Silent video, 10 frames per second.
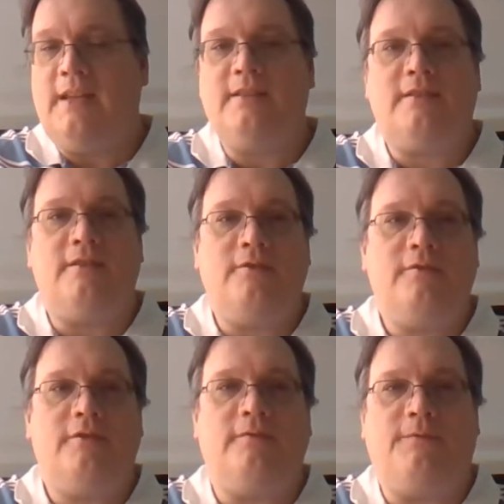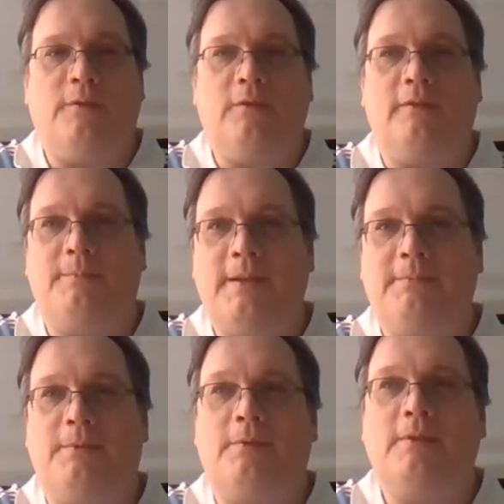institution full of
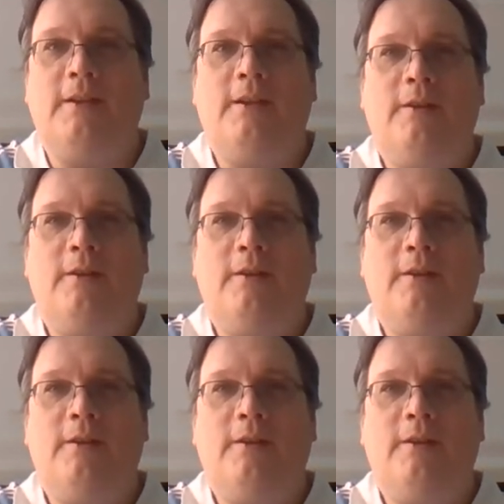people